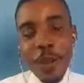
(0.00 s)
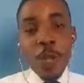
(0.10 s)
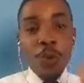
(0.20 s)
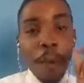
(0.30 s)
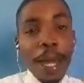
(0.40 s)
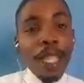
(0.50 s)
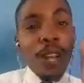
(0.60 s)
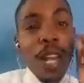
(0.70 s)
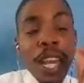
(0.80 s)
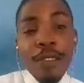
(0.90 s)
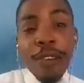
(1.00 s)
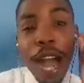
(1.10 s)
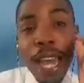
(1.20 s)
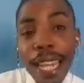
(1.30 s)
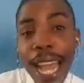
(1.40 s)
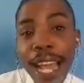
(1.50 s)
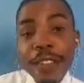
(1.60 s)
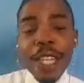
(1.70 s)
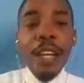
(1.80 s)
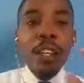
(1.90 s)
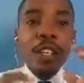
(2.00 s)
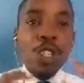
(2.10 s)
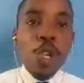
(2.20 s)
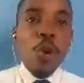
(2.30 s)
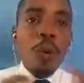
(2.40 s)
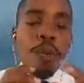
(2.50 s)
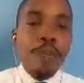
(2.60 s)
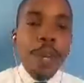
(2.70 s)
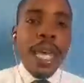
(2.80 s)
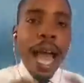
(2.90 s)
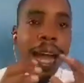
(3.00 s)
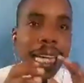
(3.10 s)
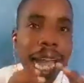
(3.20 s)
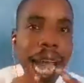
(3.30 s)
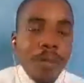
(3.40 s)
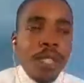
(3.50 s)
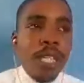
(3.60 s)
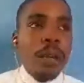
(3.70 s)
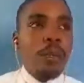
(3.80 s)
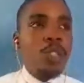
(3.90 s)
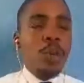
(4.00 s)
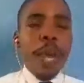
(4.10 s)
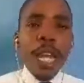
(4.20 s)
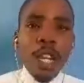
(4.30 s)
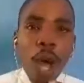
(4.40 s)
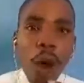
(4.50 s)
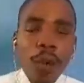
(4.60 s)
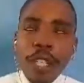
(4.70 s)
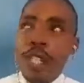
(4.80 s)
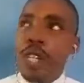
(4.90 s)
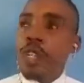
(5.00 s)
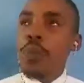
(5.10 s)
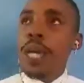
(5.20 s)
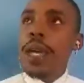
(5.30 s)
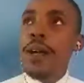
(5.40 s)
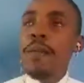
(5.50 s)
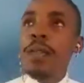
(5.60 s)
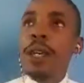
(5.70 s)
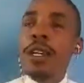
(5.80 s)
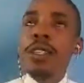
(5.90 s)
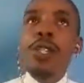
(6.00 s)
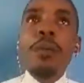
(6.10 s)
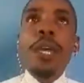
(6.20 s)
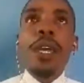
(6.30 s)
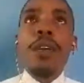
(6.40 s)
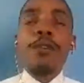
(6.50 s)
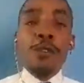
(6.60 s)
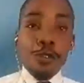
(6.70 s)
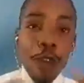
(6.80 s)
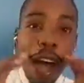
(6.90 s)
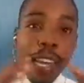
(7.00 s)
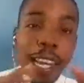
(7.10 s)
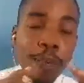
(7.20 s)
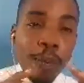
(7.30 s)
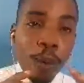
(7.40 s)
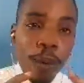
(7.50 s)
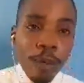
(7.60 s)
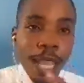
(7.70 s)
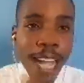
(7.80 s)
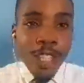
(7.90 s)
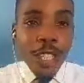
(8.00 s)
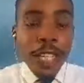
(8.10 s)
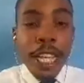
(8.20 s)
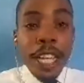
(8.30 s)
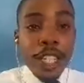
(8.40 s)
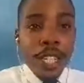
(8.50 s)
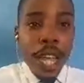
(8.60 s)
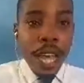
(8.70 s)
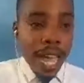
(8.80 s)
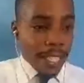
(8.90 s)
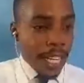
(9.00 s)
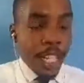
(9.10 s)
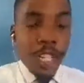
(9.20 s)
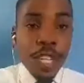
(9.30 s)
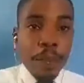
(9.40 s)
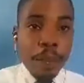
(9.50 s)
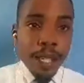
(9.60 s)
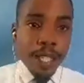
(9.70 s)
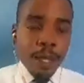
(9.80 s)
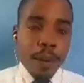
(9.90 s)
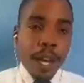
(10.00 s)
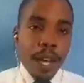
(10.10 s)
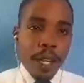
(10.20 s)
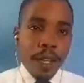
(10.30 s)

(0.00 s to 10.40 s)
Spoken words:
We are meant to live our lives to be accountable, to be nourished, to be valuable at each day as each day passes by.